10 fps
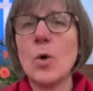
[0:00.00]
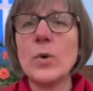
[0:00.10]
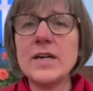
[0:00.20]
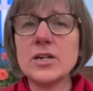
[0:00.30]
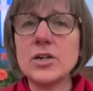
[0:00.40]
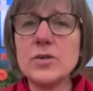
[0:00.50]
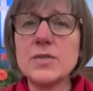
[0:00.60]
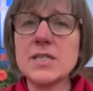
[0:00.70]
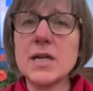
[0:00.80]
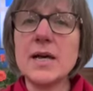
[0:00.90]
We can
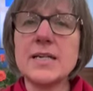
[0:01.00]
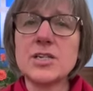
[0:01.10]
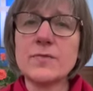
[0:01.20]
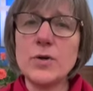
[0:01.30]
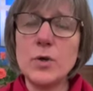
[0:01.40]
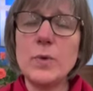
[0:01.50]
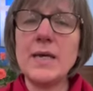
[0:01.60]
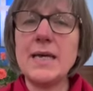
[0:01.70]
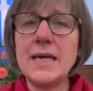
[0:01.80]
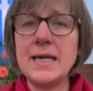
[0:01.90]
lose sight of who
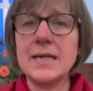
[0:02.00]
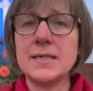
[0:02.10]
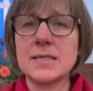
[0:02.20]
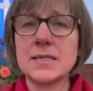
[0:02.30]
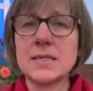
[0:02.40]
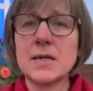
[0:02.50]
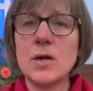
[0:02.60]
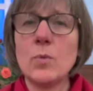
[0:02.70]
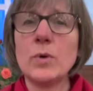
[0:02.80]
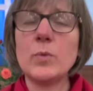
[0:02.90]
he is
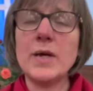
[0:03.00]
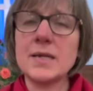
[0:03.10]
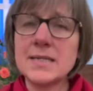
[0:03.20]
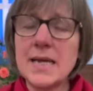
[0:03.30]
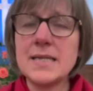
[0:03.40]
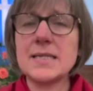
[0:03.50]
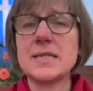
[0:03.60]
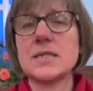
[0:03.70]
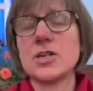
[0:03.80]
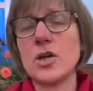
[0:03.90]
when we are
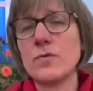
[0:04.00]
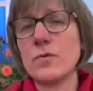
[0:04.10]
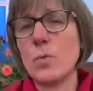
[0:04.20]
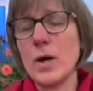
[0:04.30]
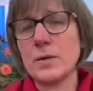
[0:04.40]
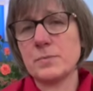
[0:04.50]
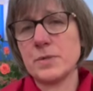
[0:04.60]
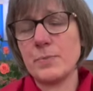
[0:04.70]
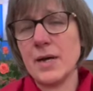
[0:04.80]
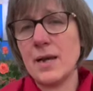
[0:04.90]
tested and
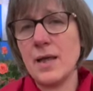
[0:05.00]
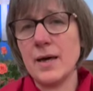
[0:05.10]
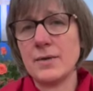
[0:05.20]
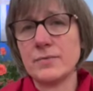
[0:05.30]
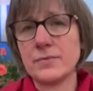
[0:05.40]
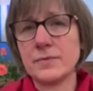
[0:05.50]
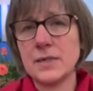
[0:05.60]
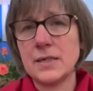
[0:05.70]
overwhelmed by life.